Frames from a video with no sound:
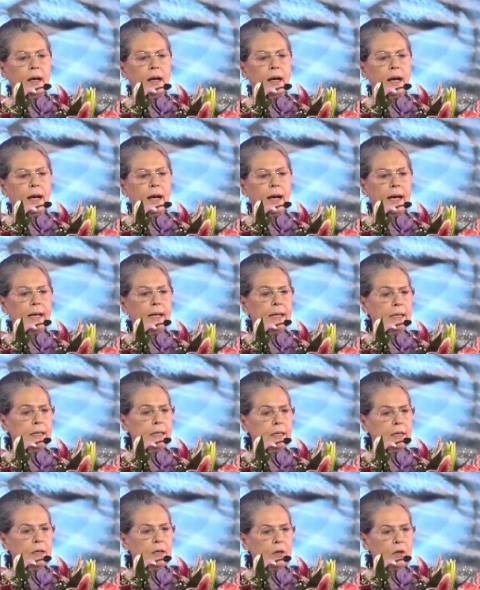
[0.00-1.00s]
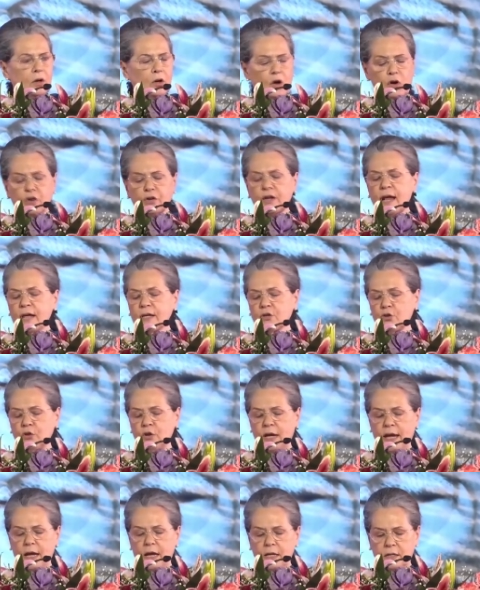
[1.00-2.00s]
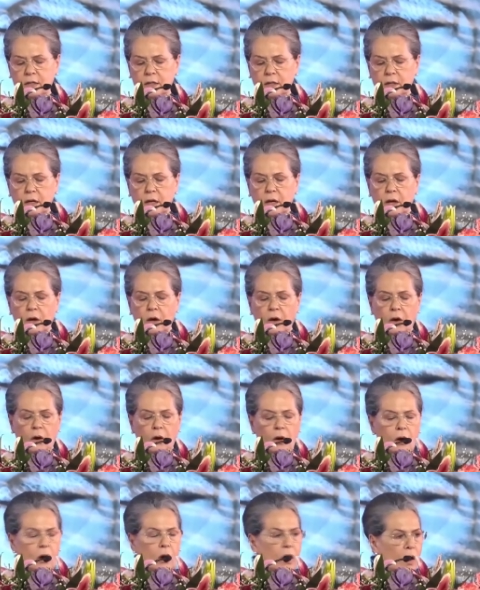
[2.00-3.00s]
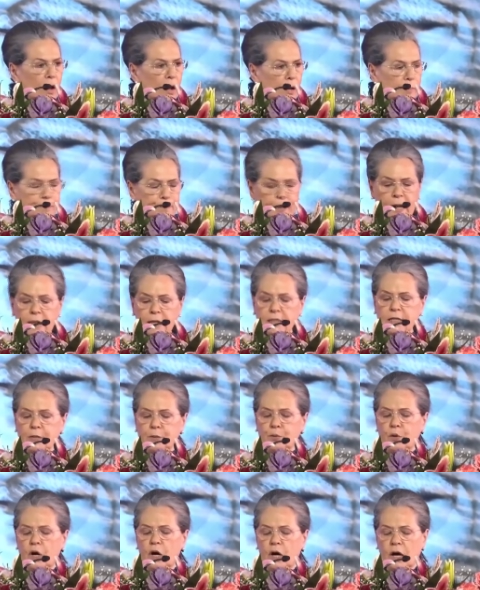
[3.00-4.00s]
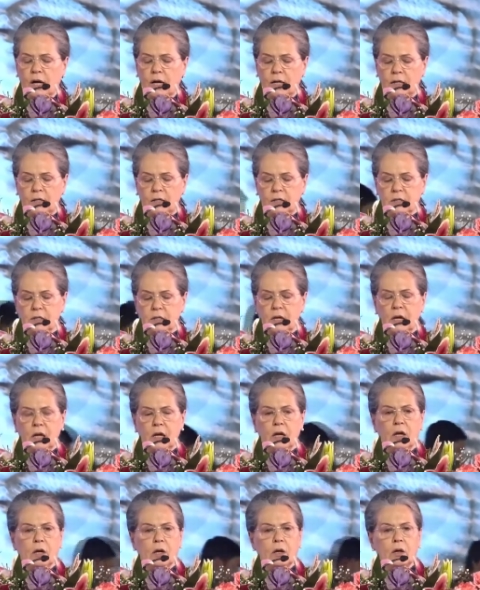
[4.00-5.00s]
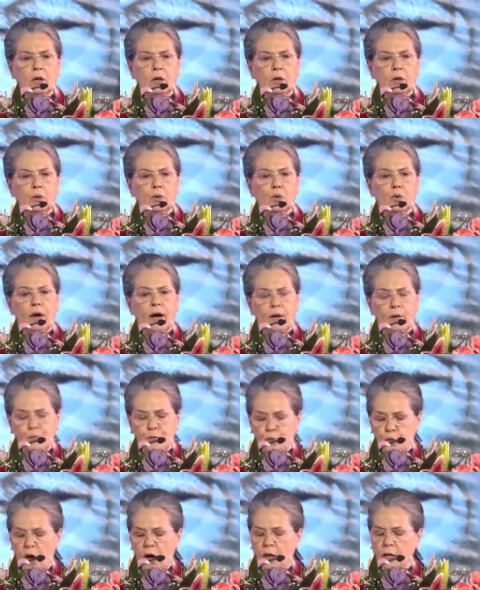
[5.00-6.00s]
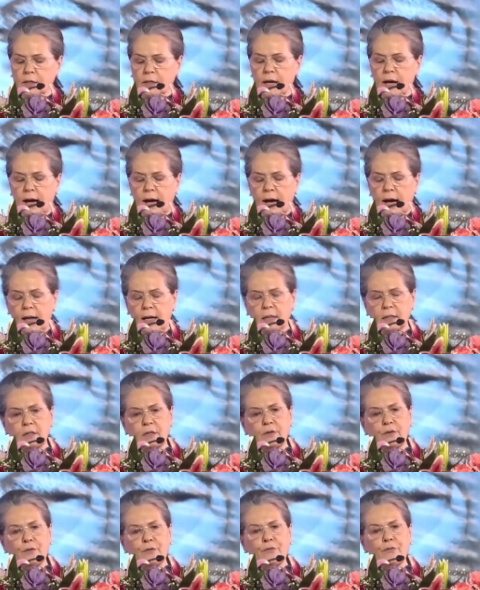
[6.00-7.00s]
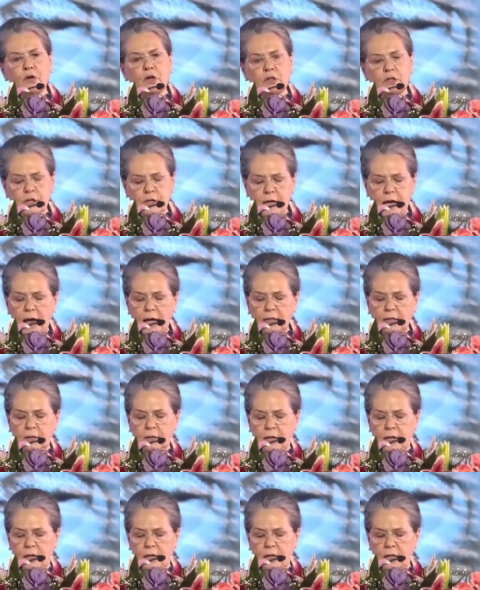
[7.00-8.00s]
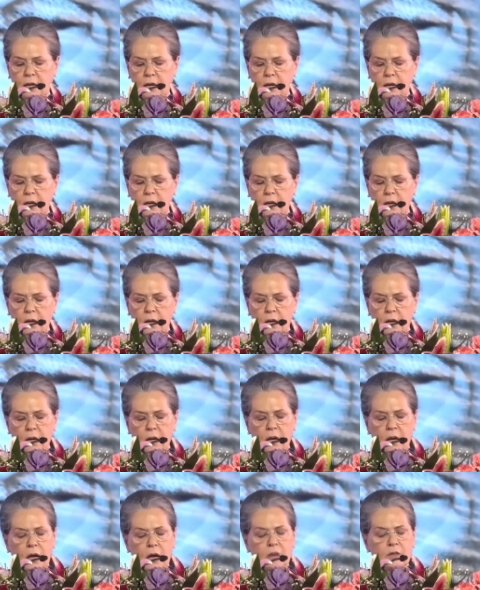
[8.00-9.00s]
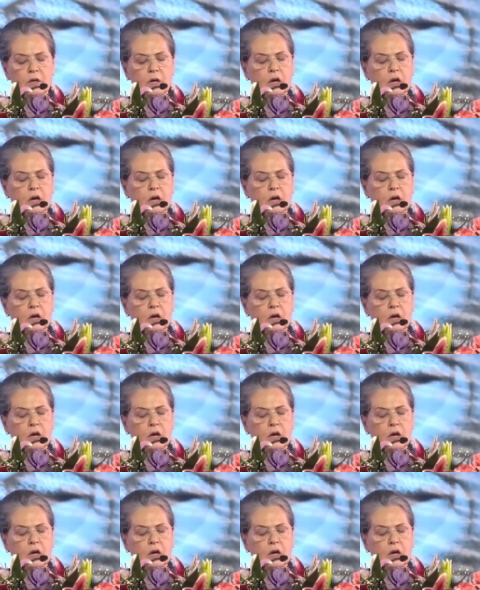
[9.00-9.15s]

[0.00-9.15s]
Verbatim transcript: I congratulate all party workers who have worked hard for the Yatra, the